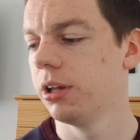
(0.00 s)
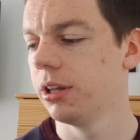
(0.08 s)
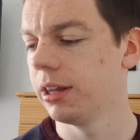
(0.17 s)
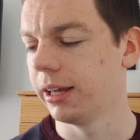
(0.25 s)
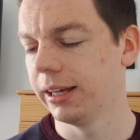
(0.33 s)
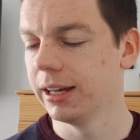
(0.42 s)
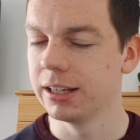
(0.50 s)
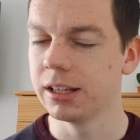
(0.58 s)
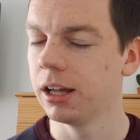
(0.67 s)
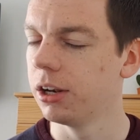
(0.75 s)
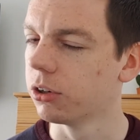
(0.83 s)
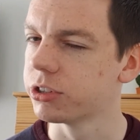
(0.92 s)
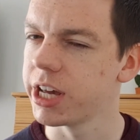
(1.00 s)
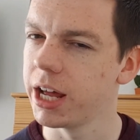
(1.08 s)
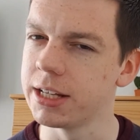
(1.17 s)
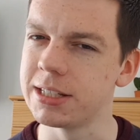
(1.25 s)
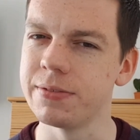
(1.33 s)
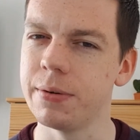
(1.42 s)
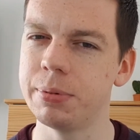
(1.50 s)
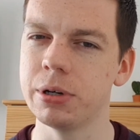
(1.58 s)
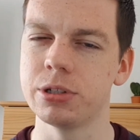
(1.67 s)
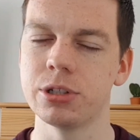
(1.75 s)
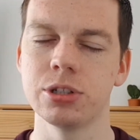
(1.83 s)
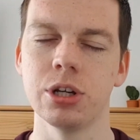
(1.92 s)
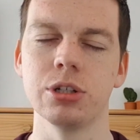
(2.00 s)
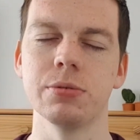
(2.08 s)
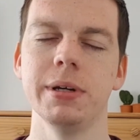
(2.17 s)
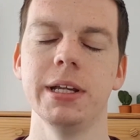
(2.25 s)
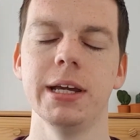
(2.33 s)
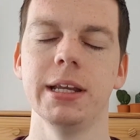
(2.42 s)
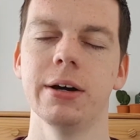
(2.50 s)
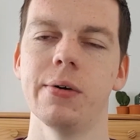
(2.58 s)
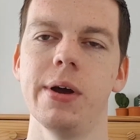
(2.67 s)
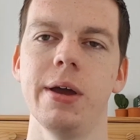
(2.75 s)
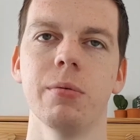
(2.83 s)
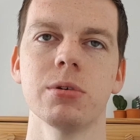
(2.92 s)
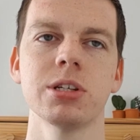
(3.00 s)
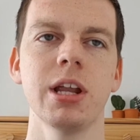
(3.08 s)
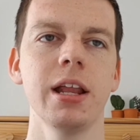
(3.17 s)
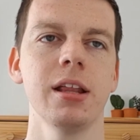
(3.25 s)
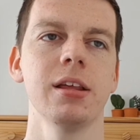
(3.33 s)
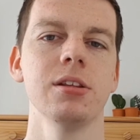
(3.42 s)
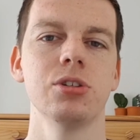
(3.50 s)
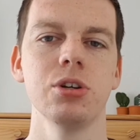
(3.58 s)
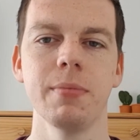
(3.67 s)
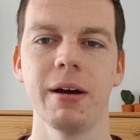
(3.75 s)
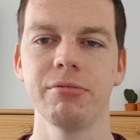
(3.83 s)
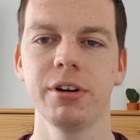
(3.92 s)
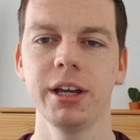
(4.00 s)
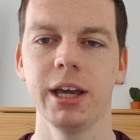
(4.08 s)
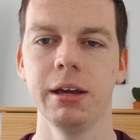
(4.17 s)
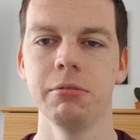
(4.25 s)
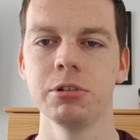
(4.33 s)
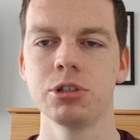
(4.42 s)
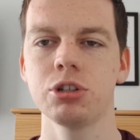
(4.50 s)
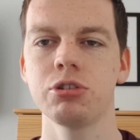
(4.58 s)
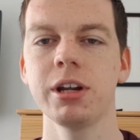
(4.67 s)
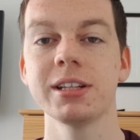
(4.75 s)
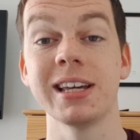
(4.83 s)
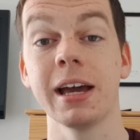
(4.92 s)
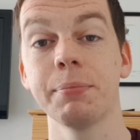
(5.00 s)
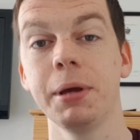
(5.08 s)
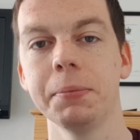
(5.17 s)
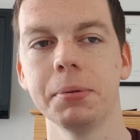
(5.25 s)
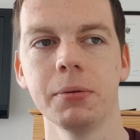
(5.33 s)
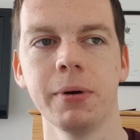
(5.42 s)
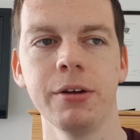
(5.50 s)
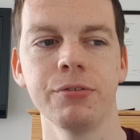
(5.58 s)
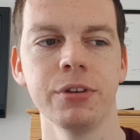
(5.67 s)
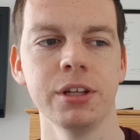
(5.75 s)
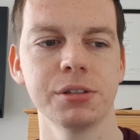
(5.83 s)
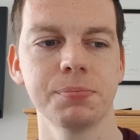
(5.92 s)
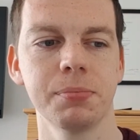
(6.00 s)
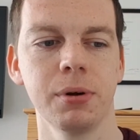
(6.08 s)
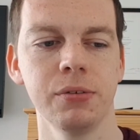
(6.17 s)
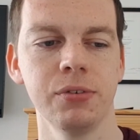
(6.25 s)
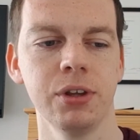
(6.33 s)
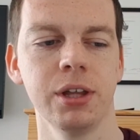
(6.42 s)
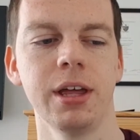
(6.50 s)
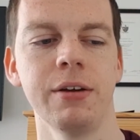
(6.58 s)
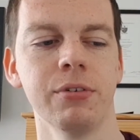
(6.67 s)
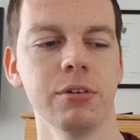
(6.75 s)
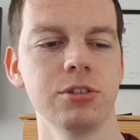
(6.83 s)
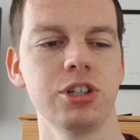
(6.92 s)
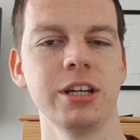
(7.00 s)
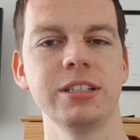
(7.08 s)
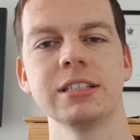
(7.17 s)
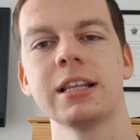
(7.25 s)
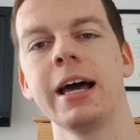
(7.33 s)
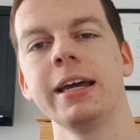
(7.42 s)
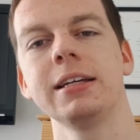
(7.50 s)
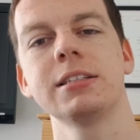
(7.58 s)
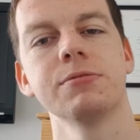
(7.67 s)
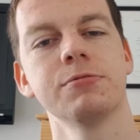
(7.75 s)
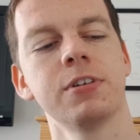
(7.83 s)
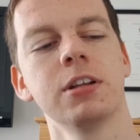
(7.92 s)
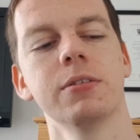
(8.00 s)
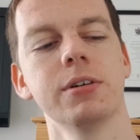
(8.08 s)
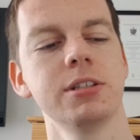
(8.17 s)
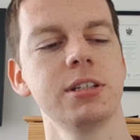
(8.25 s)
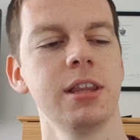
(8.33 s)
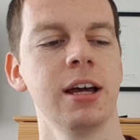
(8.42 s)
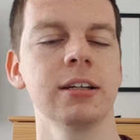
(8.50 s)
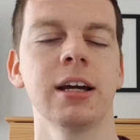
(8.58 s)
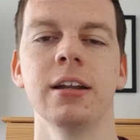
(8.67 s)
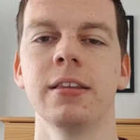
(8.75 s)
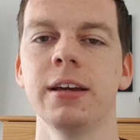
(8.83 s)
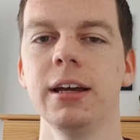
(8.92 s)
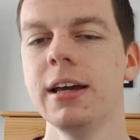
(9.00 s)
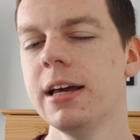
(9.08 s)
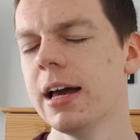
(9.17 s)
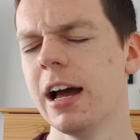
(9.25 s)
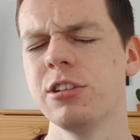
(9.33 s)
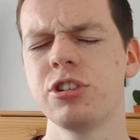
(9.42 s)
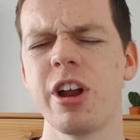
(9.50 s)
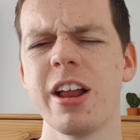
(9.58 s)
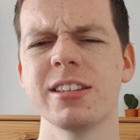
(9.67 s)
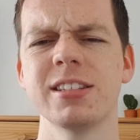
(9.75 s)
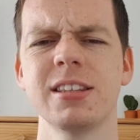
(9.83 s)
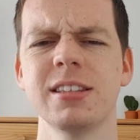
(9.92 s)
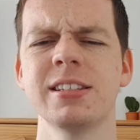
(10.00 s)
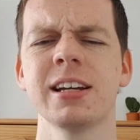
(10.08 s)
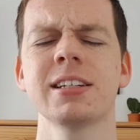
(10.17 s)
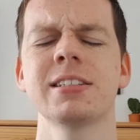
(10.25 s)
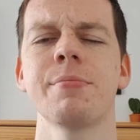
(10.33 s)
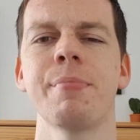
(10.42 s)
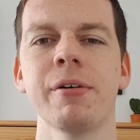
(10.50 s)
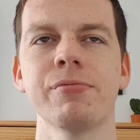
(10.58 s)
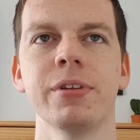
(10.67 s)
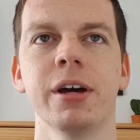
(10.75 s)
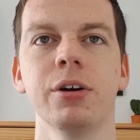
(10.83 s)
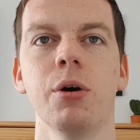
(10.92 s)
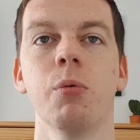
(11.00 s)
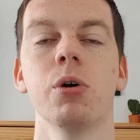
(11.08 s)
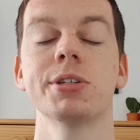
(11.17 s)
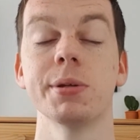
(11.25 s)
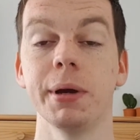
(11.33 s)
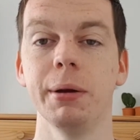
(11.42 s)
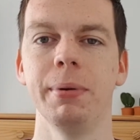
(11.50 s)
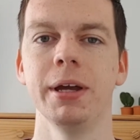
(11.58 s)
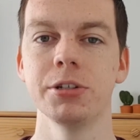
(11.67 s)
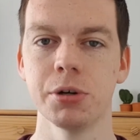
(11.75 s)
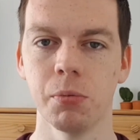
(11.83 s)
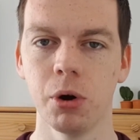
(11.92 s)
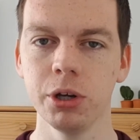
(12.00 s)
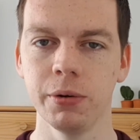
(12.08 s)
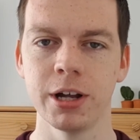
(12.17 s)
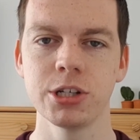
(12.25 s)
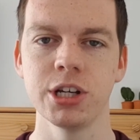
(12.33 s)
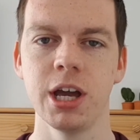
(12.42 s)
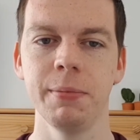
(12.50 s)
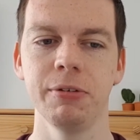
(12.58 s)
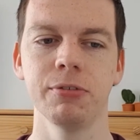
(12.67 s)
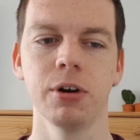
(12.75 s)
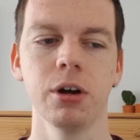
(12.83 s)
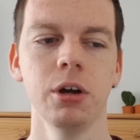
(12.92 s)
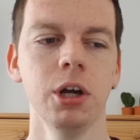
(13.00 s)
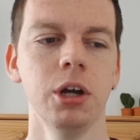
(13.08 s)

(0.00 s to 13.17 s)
like an alternative approach to social media. Now, it wasn't anything too maverick. It was just trying to take people away from this point of view that everyone chases likes and followers and that kind of thing, and just trying to take a step back from that and go, what's the bigger picture? What are you actually aiming for?